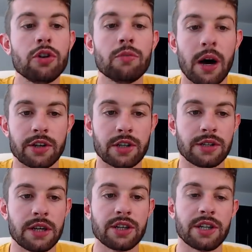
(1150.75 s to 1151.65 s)
too much because
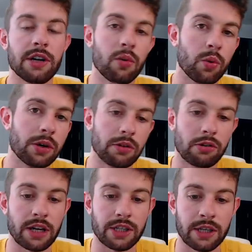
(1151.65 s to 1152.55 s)
they just hear the word
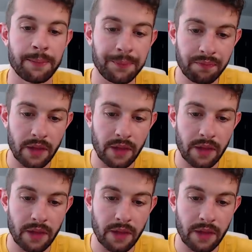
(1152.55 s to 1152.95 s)
regression,